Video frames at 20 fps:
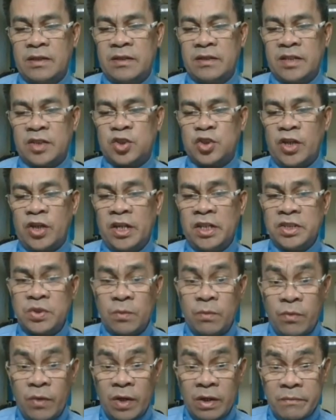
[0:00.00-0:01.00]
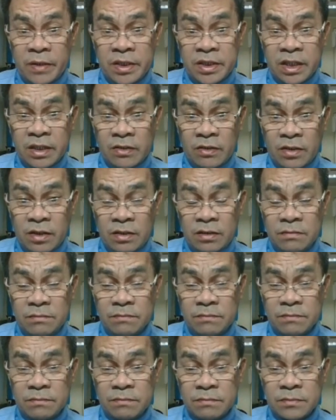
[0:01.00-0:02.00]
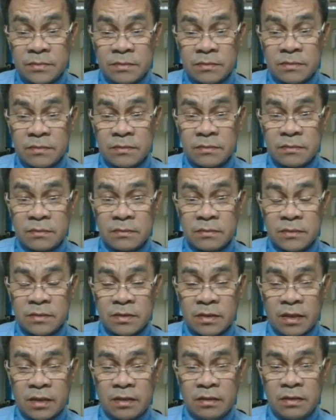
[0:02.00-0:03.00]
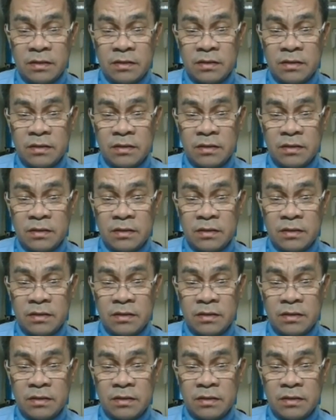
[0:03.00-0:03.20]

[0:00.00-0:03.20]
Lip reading: the charge of one particle. Okay.